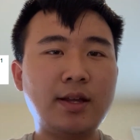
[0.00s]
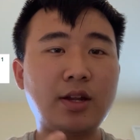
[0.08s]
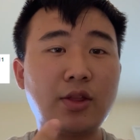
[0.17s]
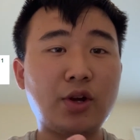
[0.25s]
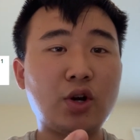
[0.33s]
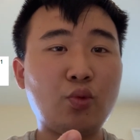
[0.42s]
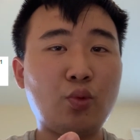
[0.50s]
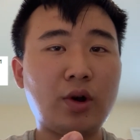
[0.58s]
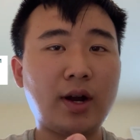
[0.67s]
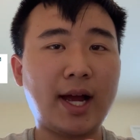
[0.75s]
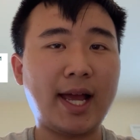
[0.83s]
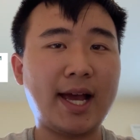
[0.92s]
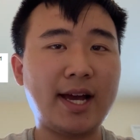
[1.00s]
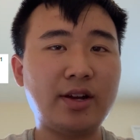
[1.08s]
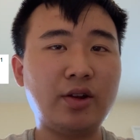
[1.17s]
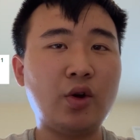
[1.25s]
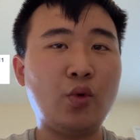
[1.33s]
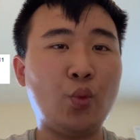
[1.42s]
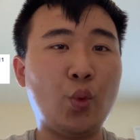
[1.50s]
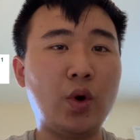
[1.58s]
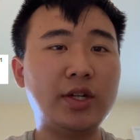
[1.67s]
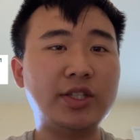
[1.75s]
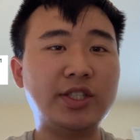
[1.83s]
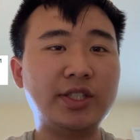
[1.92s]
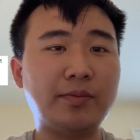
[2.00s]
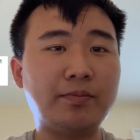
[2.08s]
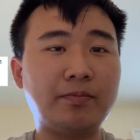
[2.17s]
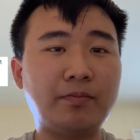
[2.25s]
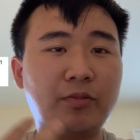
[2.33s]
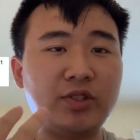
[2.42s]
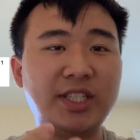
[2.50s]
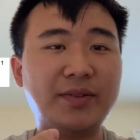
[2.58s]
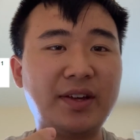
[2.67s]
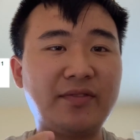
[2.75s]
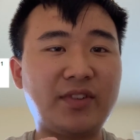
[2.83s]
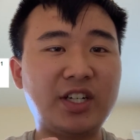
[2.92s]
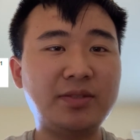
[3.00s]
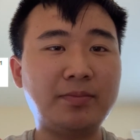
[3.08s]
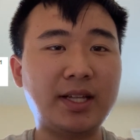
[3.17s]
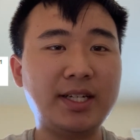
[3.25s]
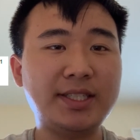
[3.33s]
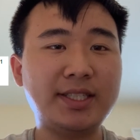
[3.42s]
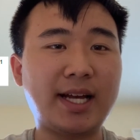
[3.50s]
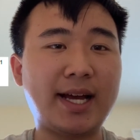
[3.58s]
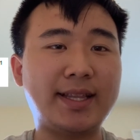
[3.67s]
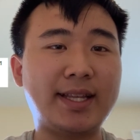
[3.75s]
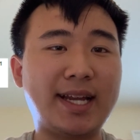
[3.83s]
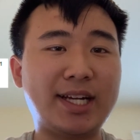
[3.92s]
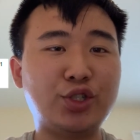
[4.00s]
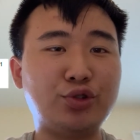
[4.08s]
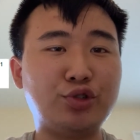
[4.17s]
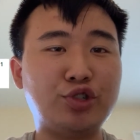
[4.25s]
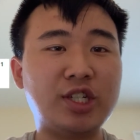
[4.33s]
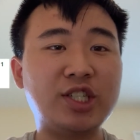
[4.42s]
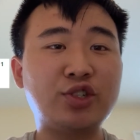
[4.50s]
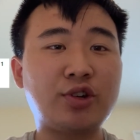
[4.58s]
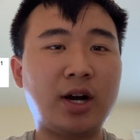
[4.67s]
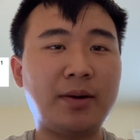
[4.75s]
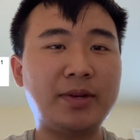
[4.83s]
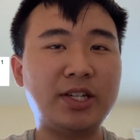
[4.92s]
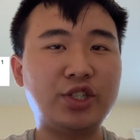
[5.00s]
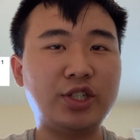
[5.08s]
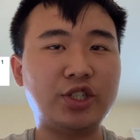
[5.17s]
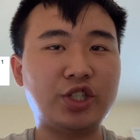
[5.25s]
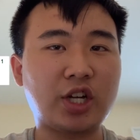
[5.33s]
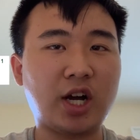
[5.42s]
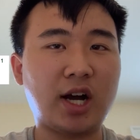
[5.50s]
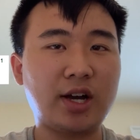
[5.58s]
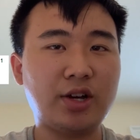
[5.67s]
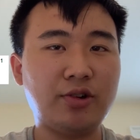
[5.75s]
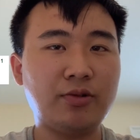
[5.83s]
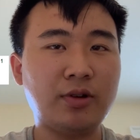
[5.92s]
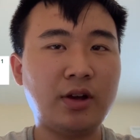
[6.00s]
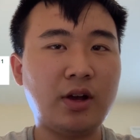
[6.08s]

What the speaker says: The third award I had was receiving first place at the National Judicial Competition in Chicago.